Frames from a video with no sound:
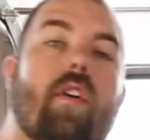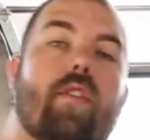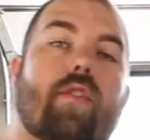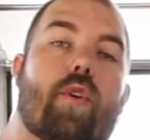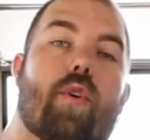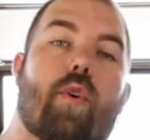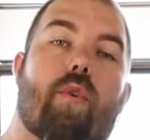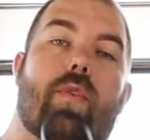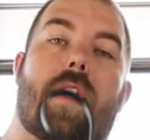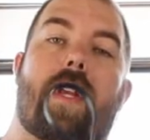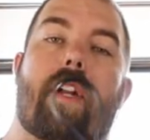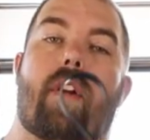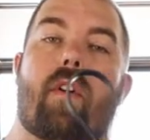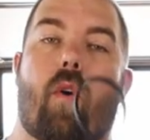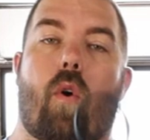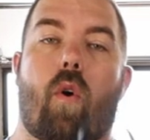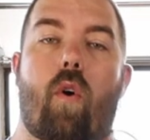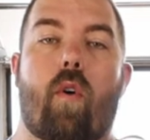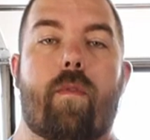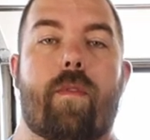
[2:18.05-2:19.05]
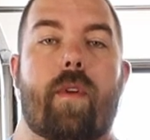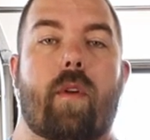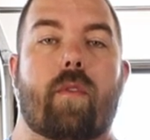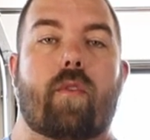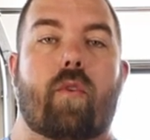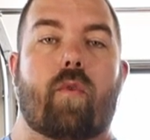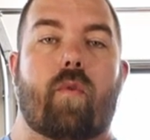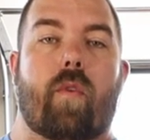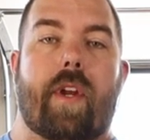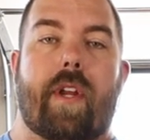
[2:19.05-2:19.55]
So you'll need an oil
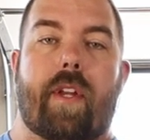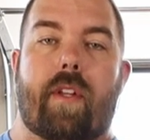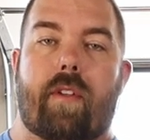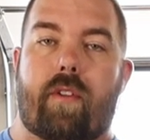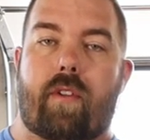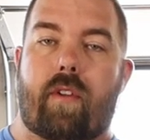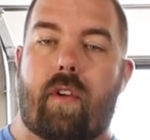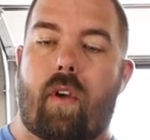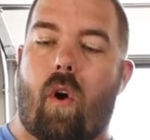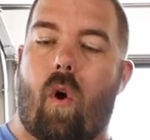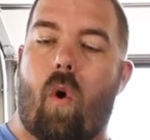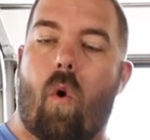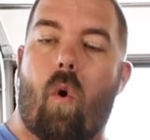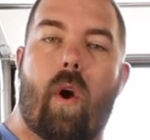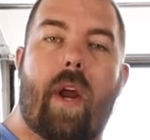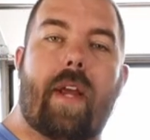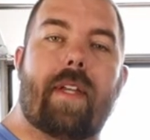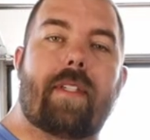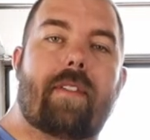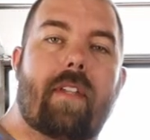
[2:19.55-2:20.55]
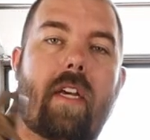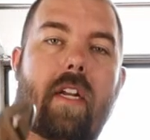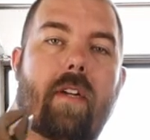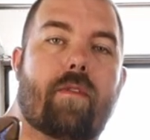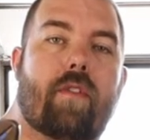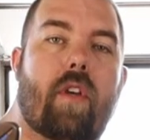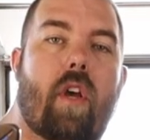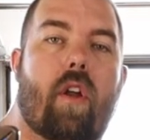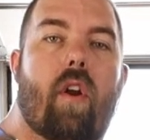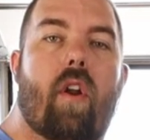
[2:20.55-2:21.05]
filter wrench or a set
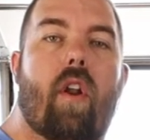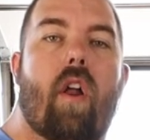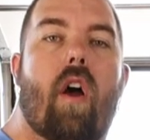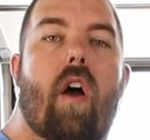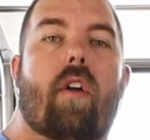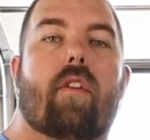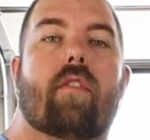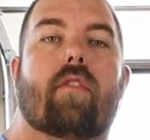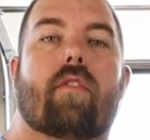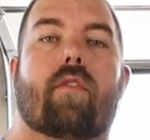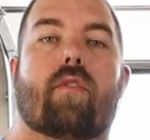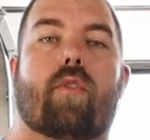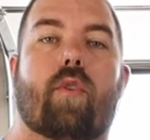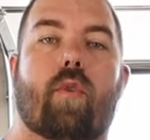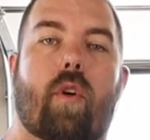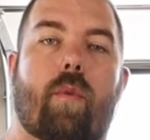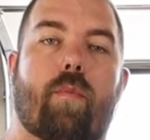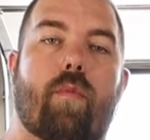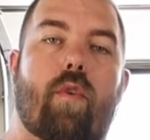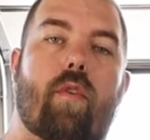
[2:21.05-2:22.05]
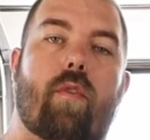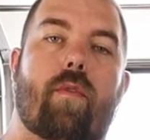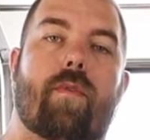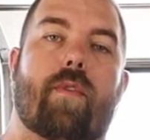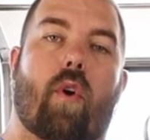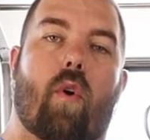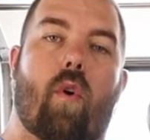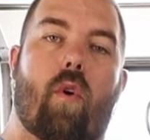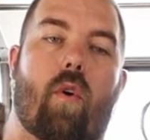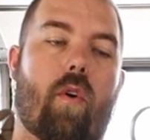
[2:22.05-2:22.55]
of channel locks to remove
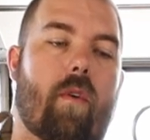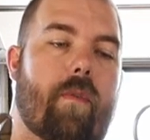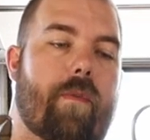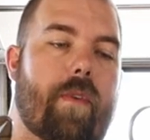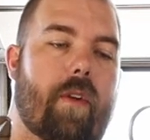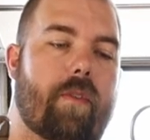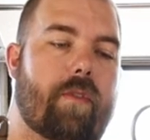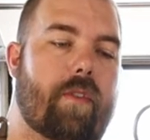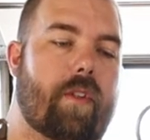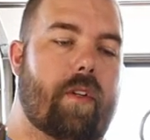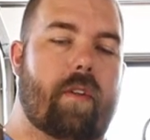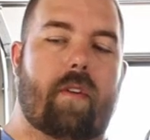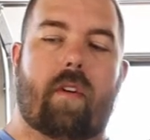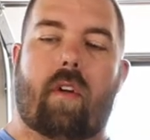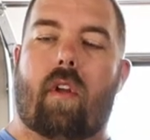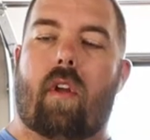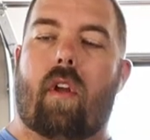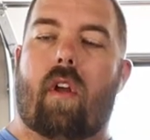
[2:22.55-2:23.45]
your oil filter.